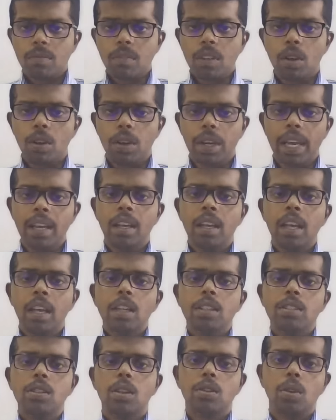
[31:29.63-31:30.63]
Okay,
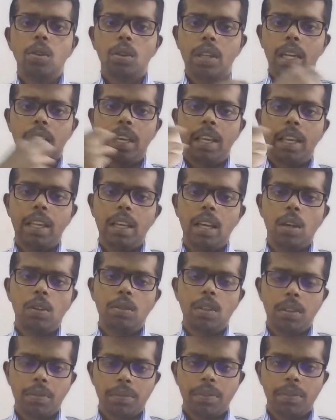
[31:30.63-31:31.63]
so totally out
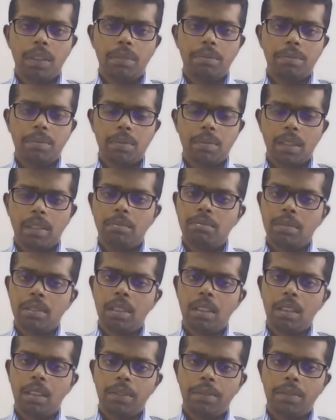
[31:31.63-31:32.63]
of
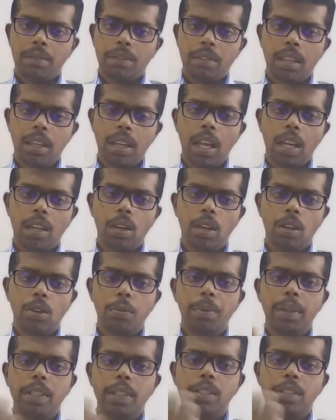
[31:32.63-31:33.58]
300 rupees,